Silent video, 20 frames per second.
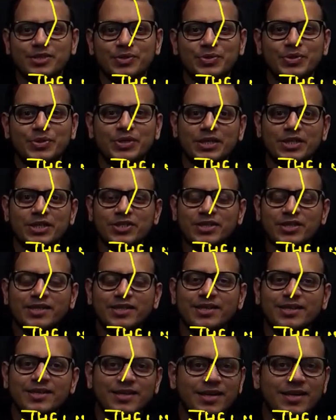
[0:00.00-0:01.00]
Kishan
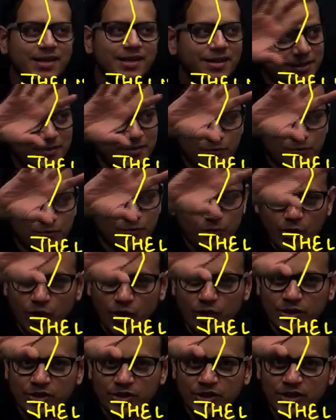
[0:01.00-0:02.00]
Ganga on Jhelum